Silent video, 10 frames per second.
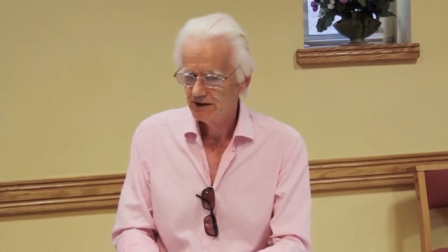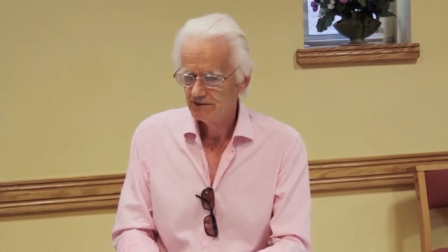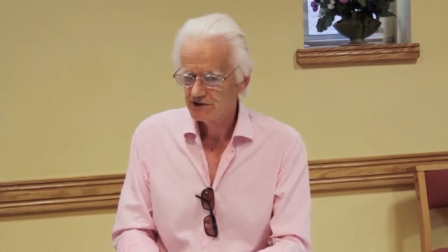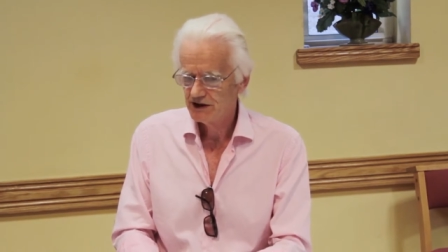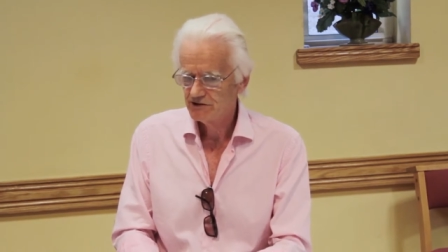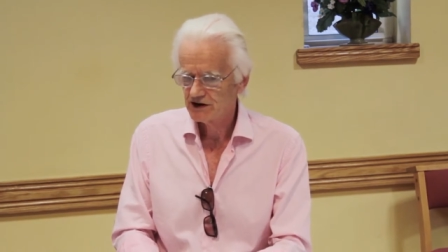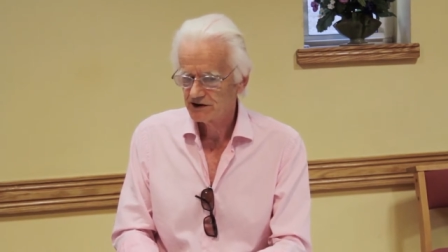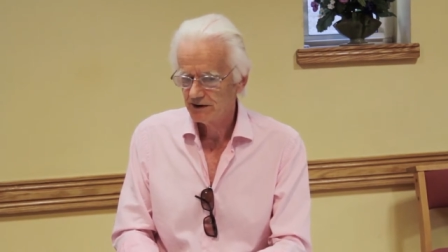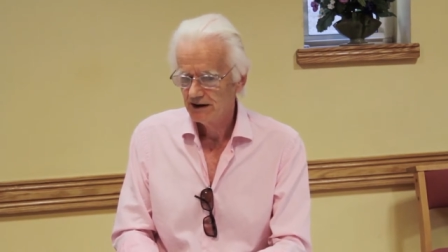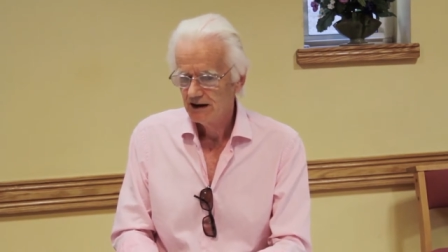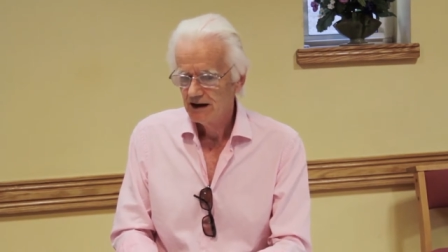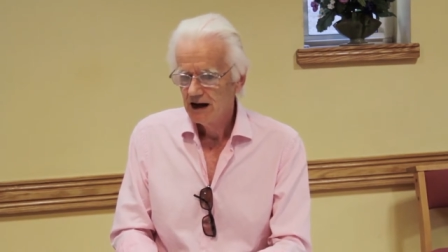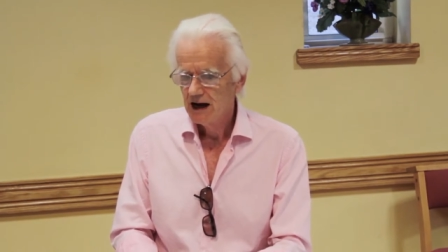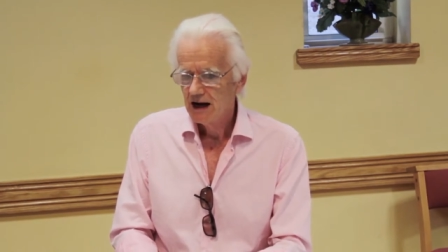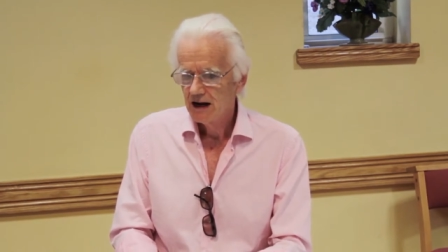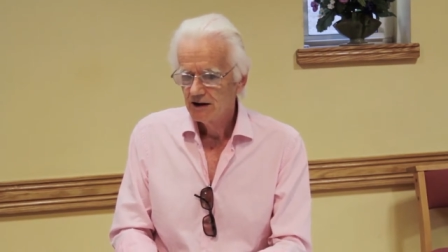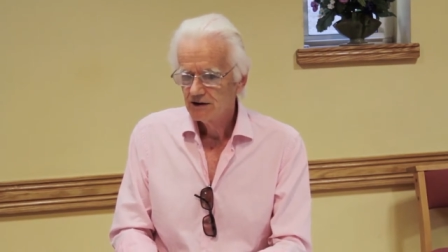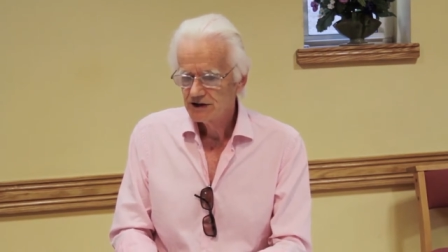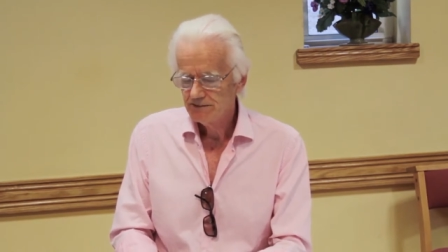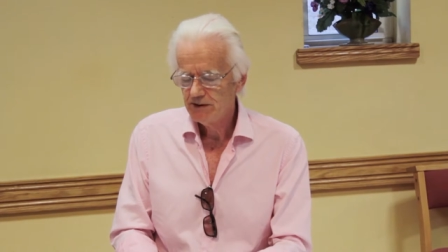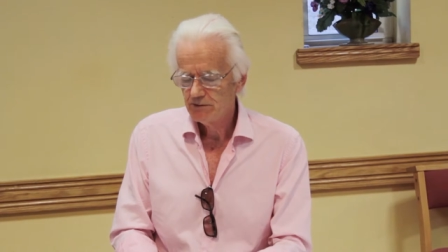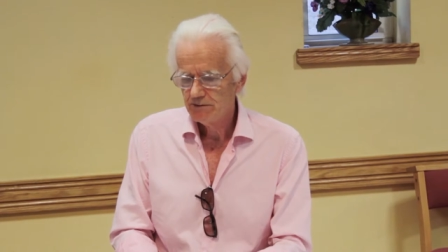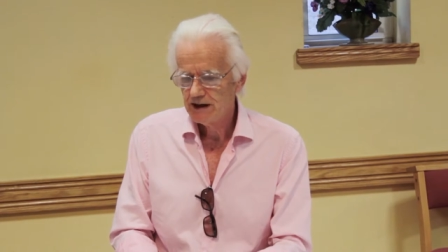but it was an interesting one. Some people